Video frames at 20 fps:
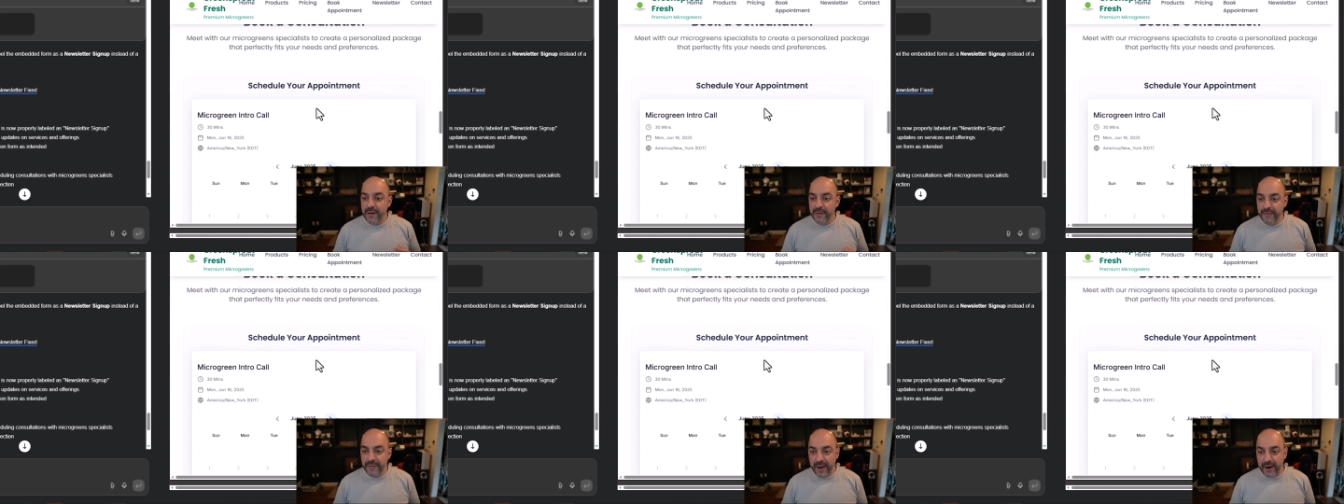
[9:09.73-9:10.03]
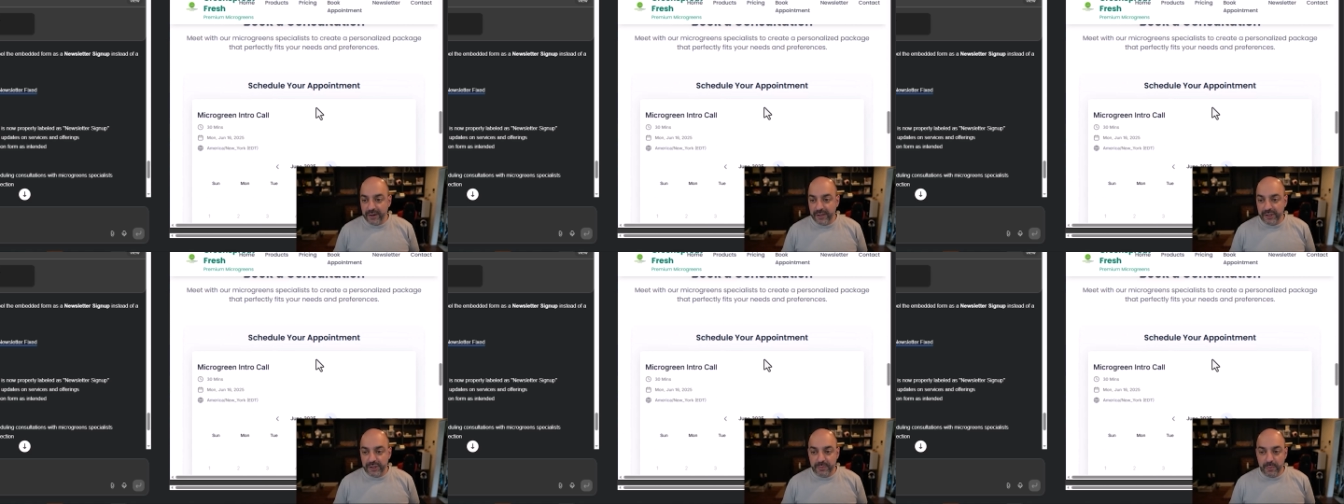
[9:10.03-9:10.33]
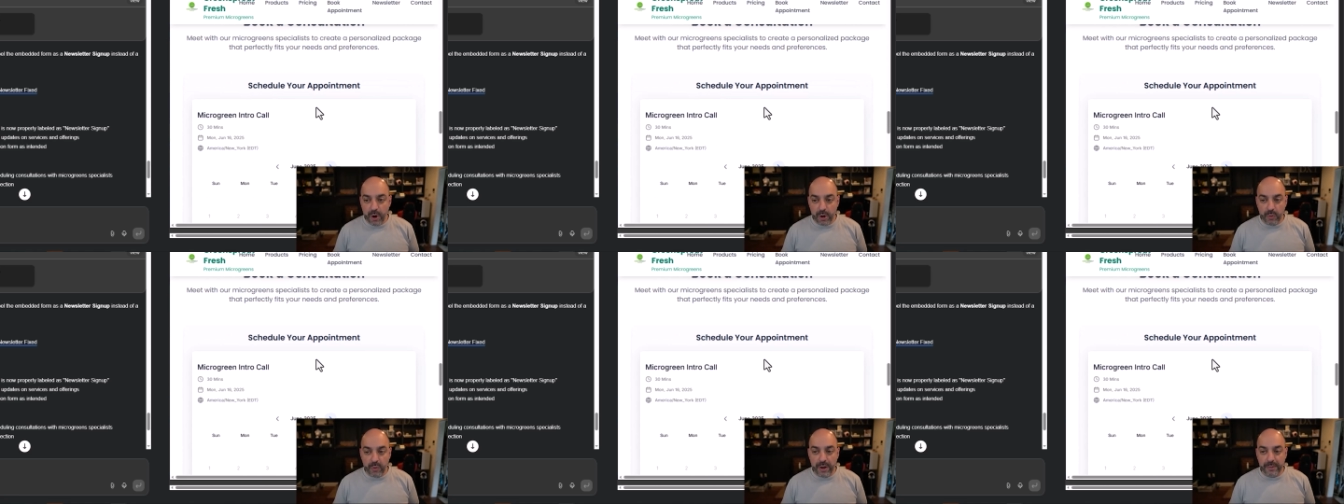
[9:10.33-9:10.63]
Very
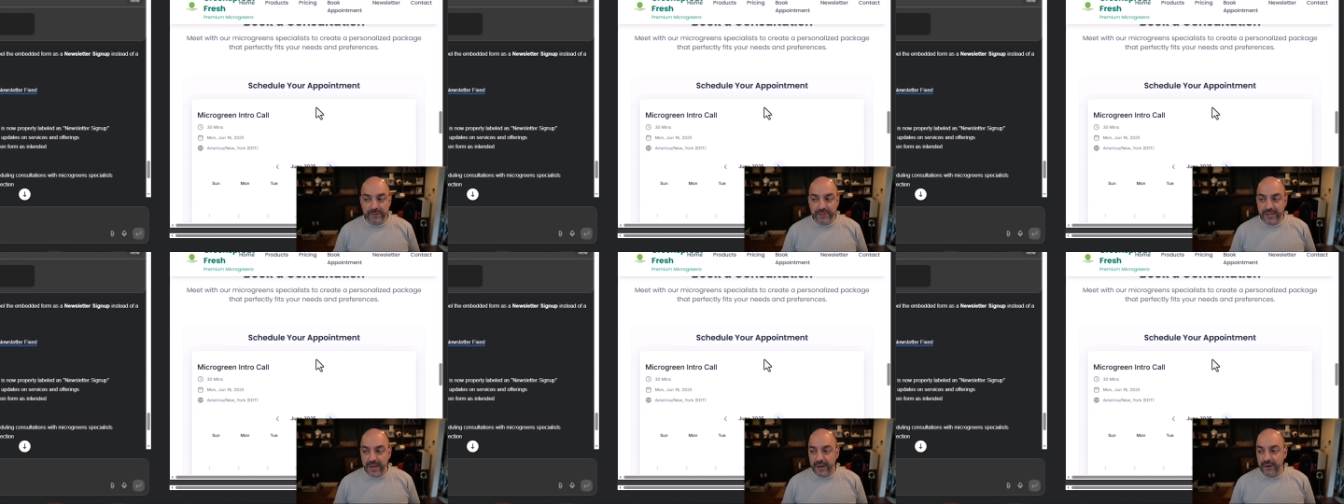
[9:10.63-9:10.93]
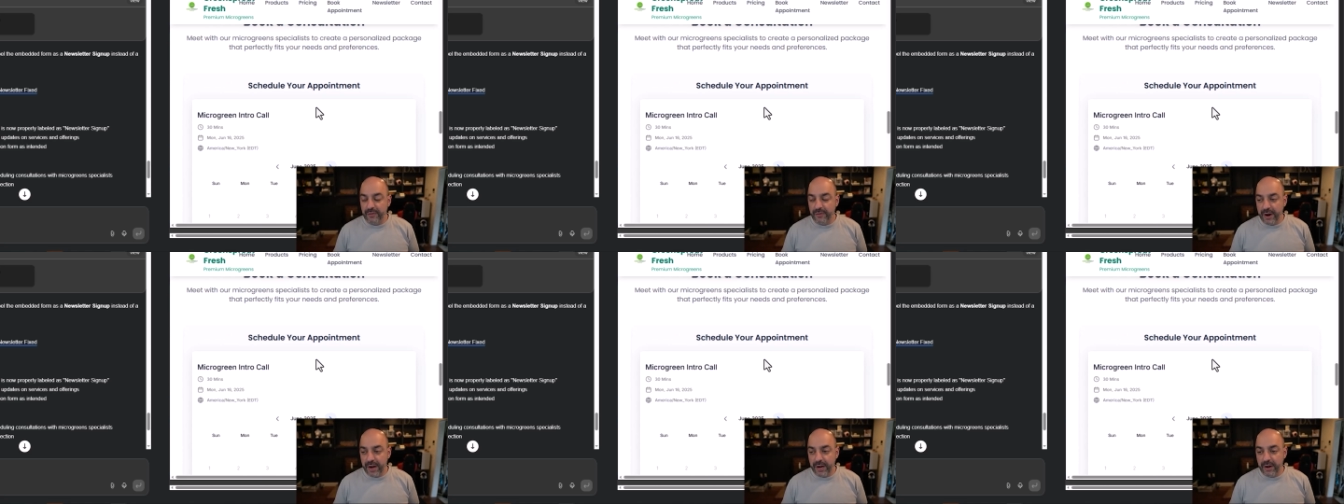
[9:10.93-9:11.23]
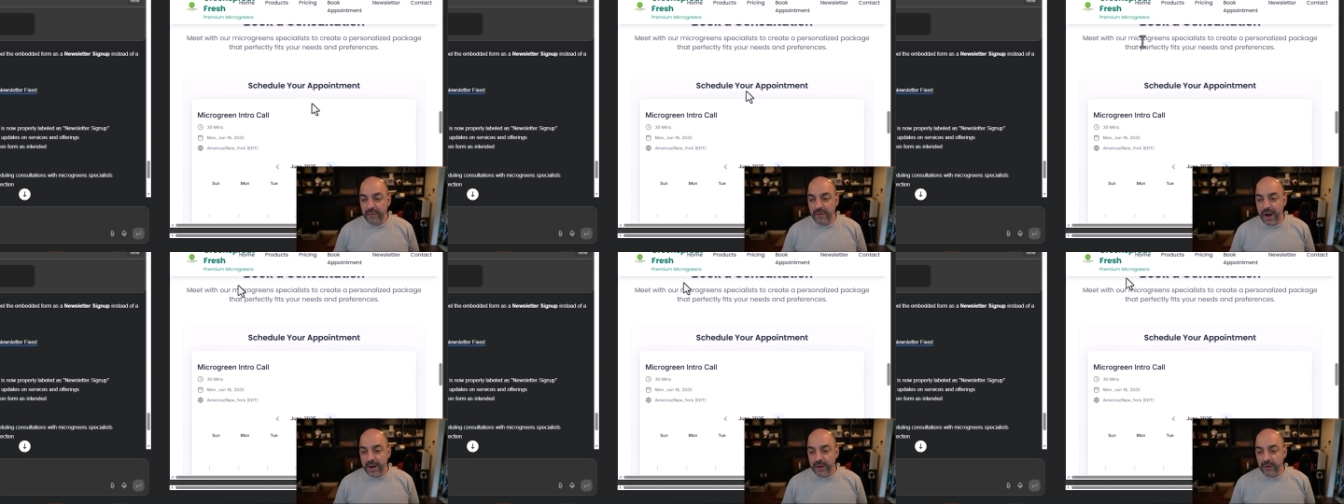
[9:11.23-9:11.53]
smart website, ready
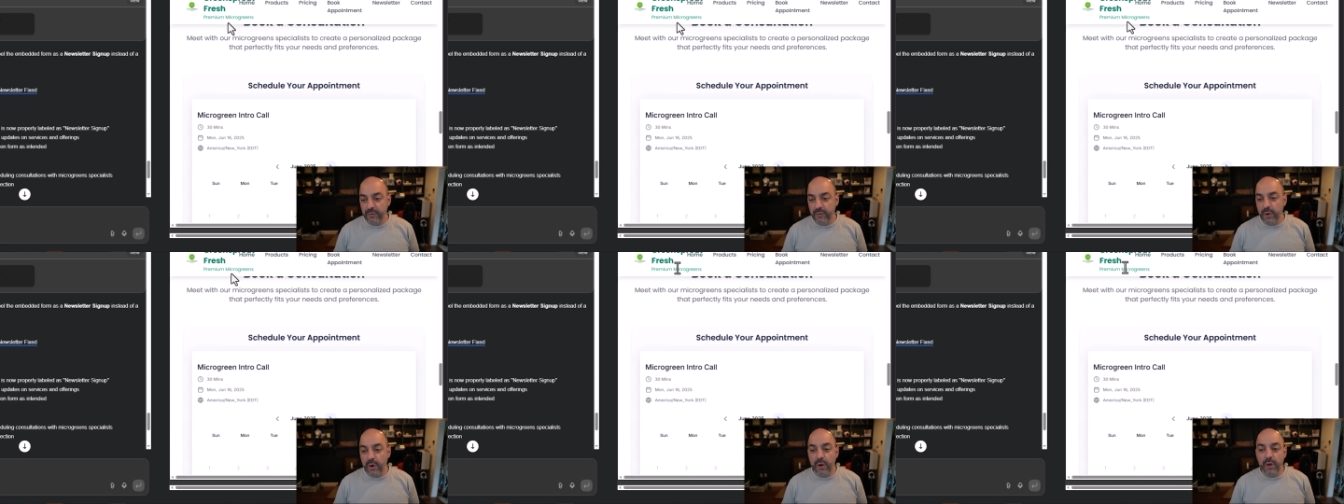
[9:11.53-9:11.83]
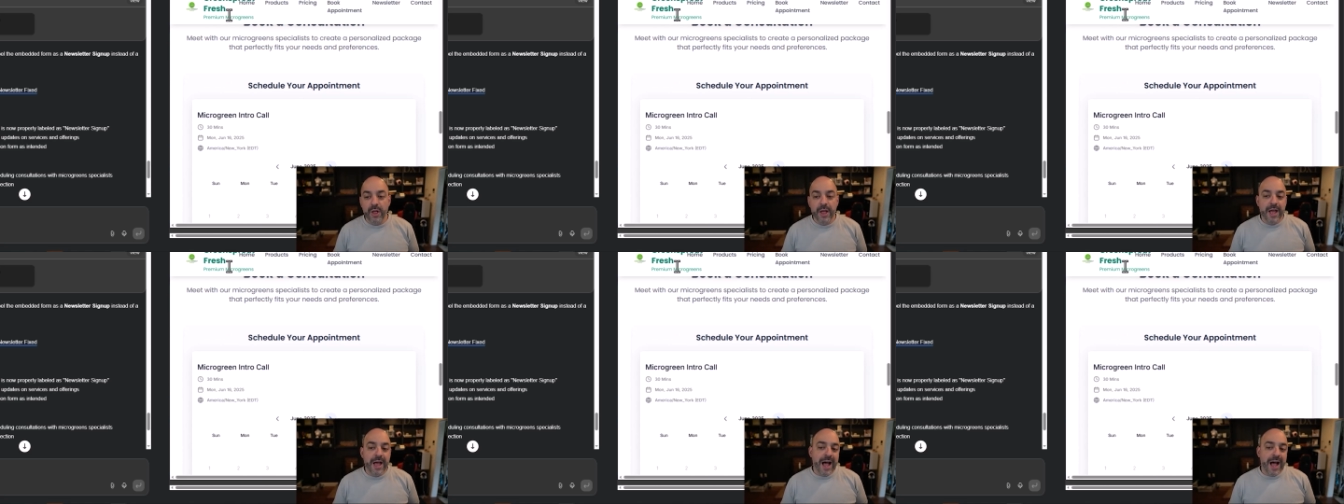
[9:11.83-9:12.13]
to rock and roll.